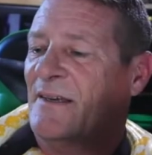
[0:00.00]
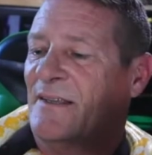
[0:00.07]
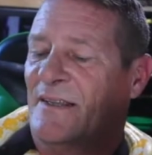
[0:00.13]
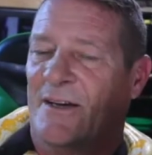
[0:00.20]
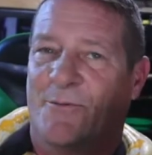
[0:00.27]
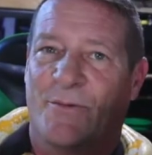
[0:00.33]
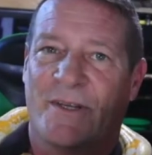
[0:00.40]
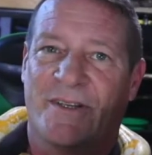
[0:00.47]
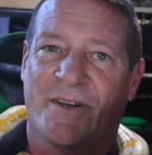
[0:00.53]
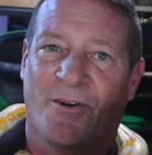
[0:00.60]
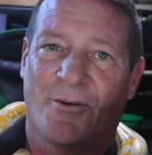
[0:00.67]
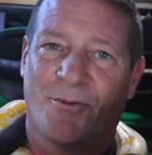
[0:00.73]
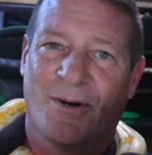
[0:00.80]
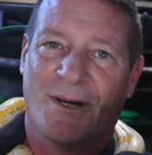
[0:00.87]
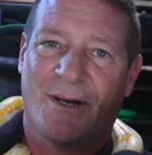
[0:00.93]
that we
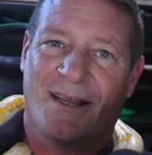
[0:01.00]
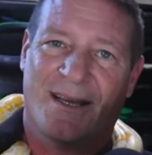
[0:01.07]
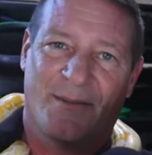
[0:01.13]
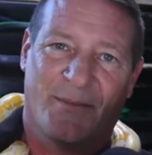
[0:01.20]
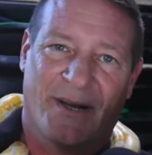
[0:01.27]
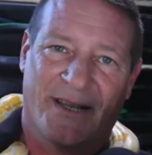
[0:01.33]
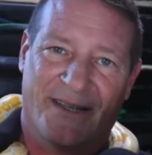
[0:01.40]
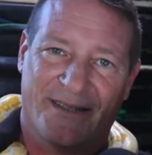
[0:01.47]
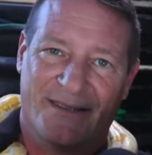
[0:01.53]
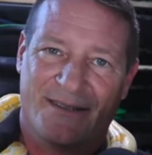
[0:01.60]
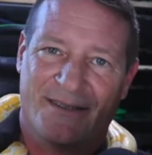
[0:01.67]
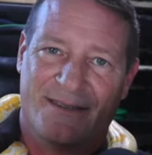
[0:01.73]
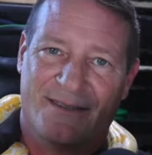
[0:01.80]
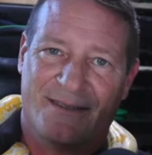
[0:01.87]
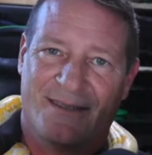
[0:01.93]
don't want to let bite us,
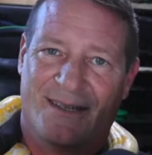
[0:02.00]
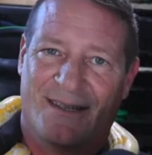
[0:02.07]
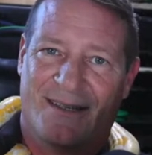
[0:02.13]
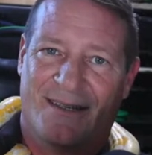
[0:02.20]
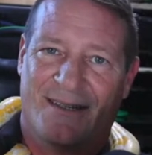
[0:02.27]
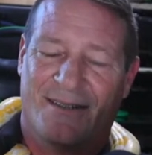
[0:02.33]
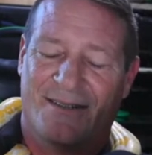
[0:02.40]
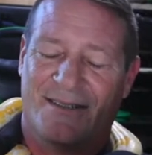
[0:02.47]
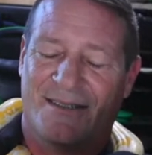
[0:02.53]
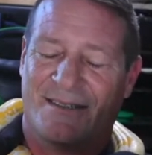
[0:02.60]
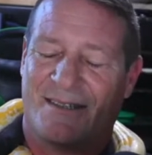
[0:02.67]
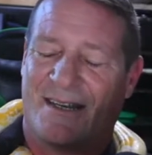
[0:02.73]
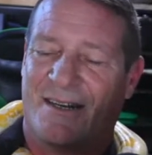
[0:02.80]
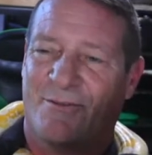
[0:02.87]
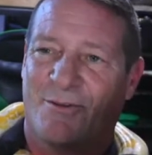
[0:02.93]
uh, which is
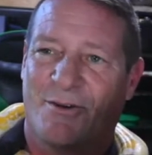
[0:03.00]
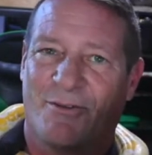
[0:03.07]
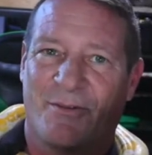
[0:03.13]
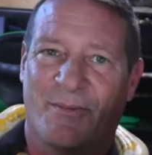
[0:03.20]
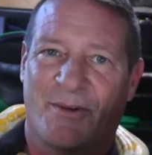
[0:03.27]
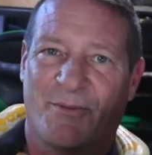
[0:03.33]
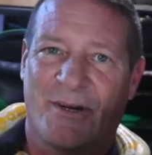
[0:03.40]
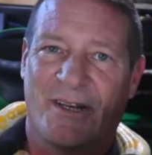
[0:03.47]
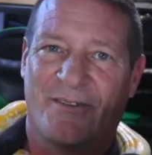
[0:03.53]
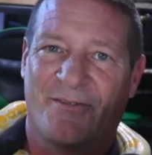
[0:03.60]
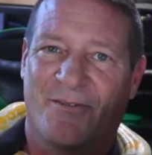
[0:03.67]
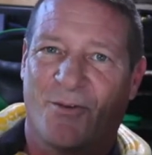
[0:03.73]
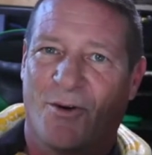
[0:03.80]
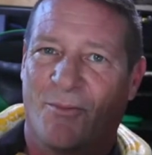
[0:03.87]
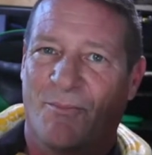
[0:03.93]
kind of what we've been waiting
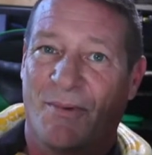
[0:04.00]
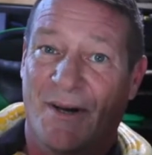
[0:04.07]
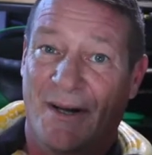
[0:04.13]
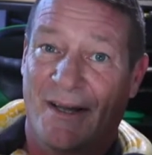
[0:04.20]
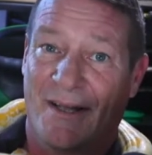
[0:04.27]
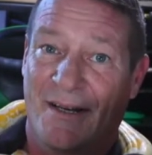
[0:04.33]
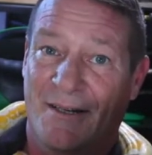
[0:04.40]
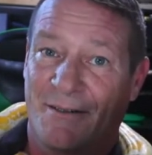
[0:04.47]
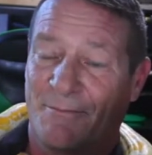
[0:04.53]
for. But